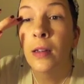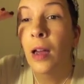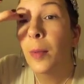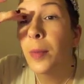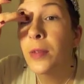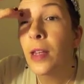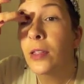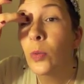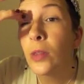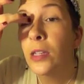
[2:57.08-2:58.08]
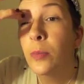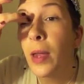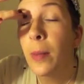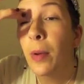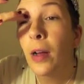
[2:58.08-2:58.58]
I'm obsessed with these
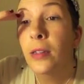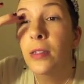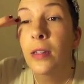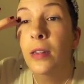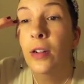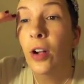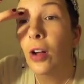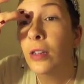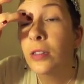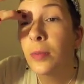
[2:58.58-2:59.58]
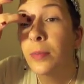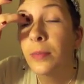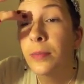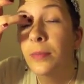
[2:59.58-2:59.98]
paint pots, they're awesome.